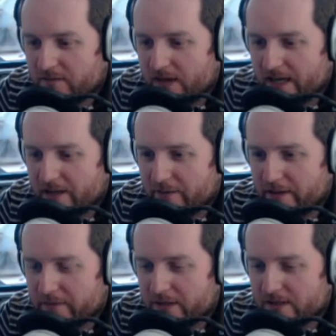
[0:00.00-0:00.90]
flagging a
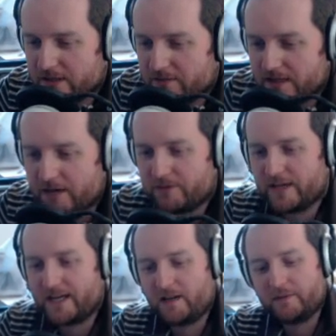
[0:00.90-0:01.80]
bit because every now and
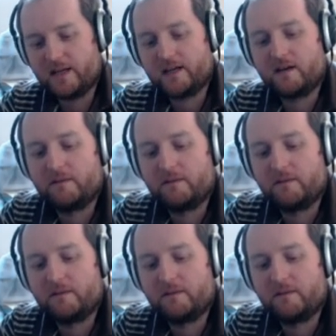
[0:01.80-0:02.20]
then I'll be like,